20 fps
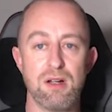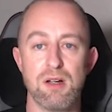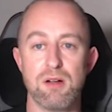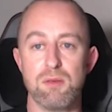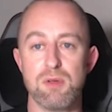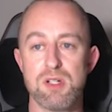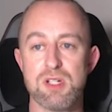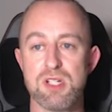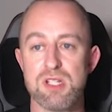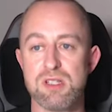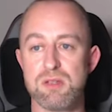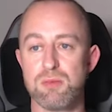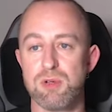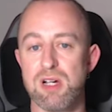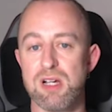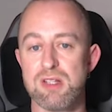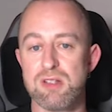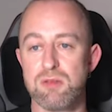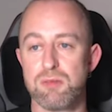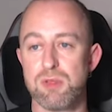which is the
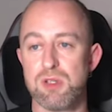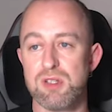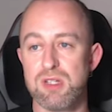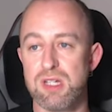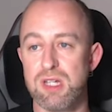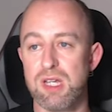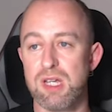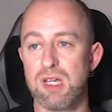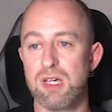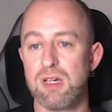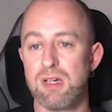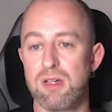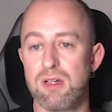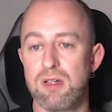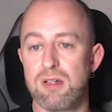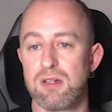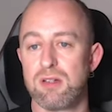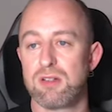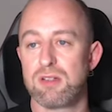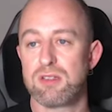browser I'm using here.
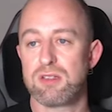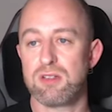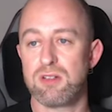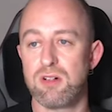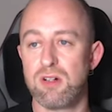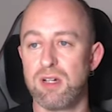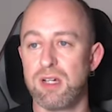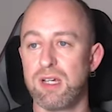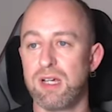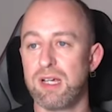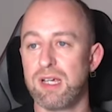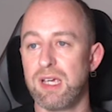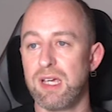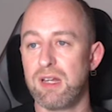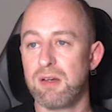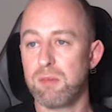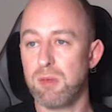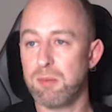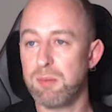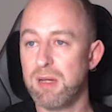Sorry,
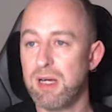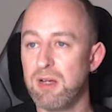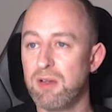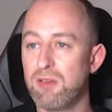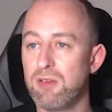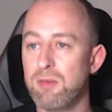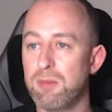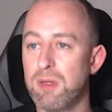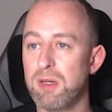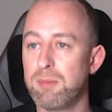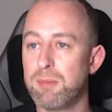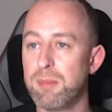again, my mouse has been a